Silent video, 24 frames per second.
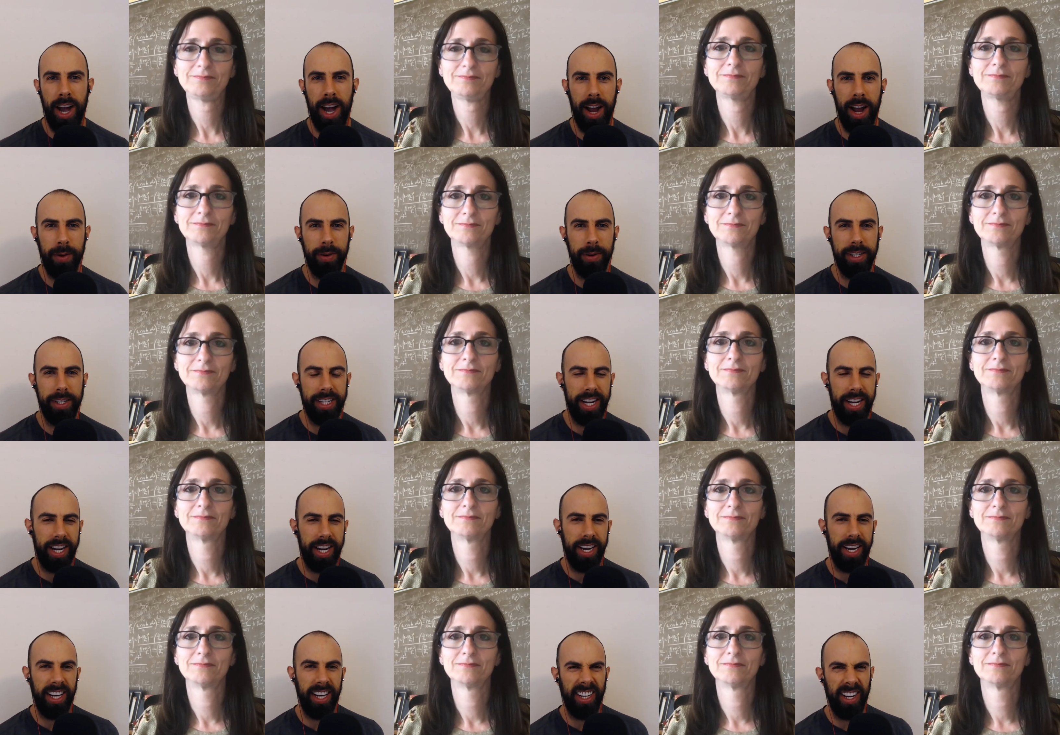Speaker 1: I would
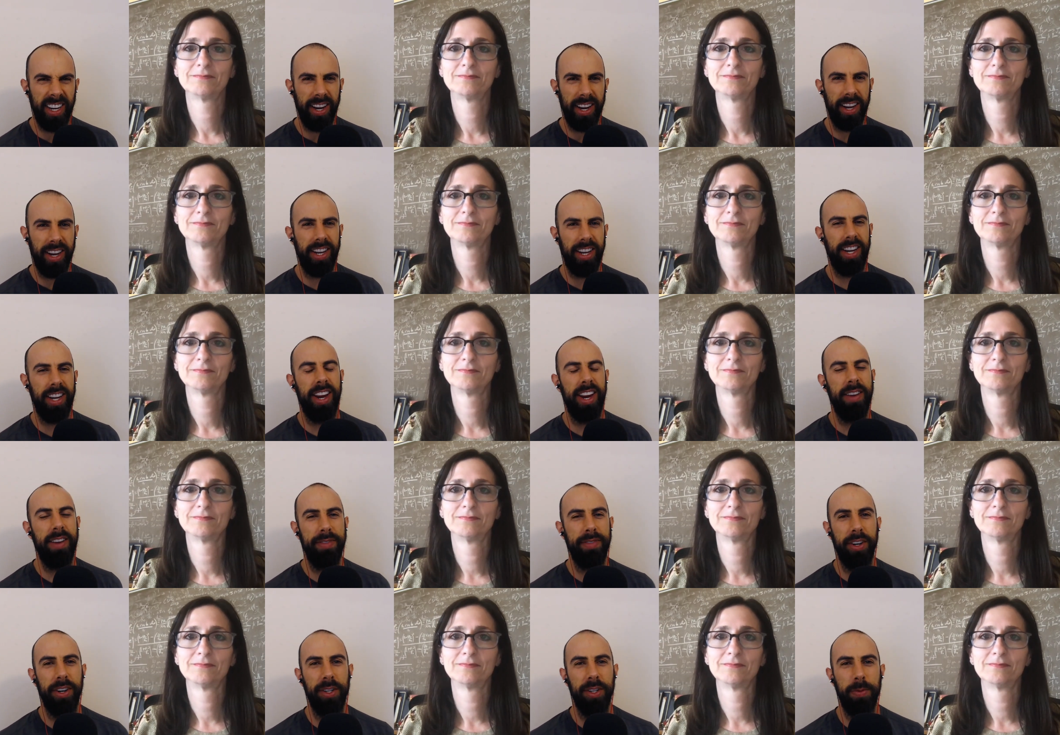say it,
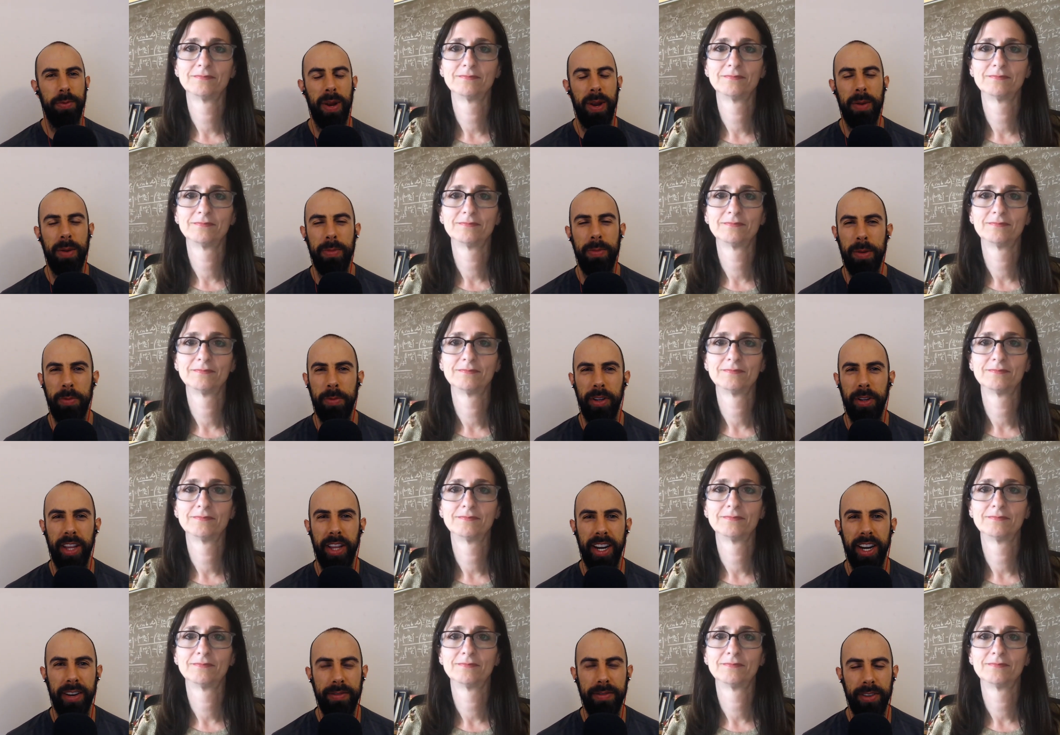if there's been people
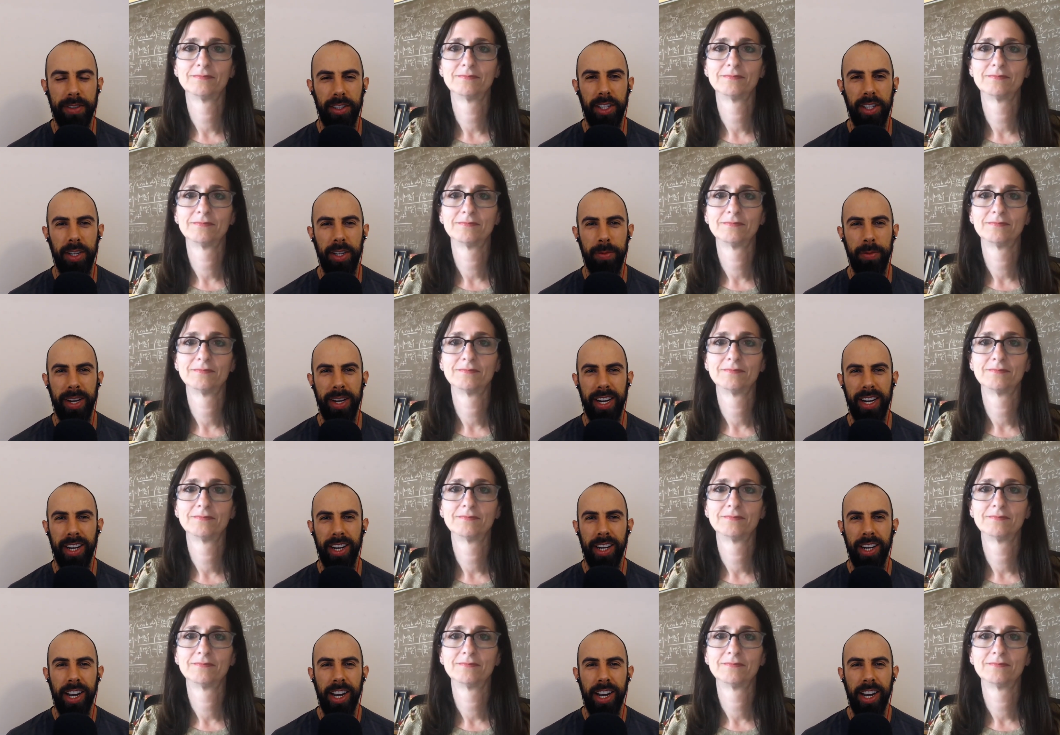there for a little bit,